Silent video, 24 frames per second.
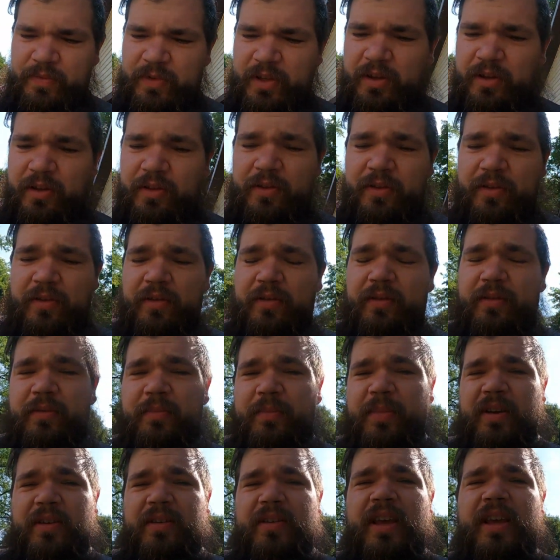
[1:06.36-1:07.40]
It's
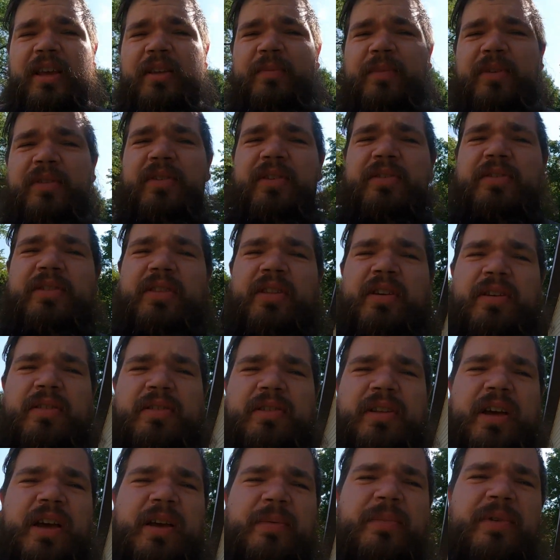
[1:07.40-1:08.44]
been taking me such a long
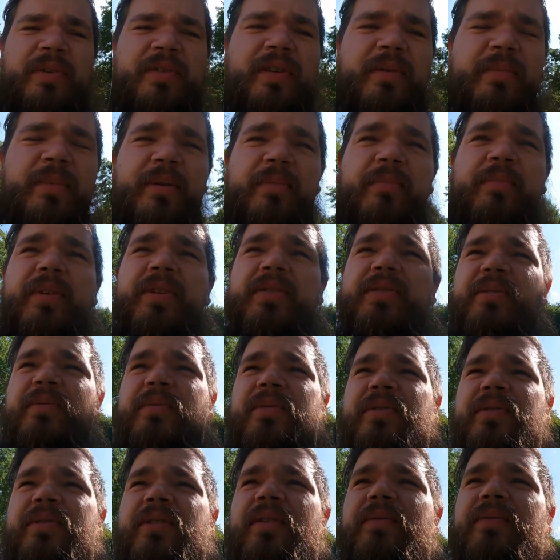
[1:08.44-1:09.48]
time because I've been busy
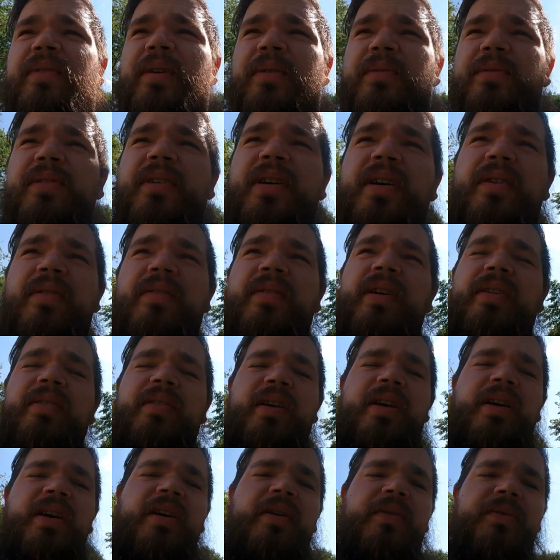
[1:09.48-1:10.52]
with stuff outside around
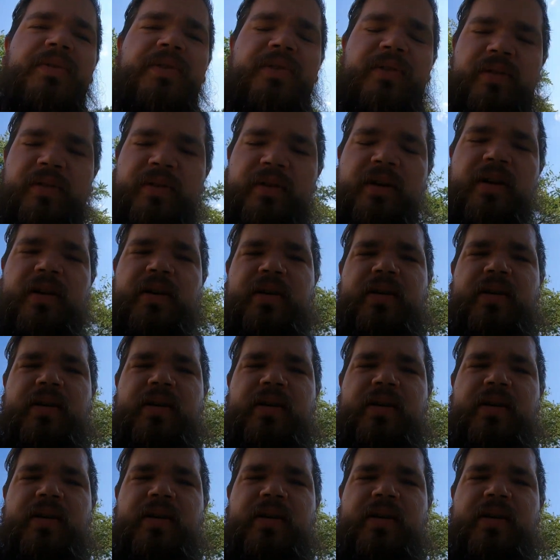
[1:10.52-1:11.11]
the house.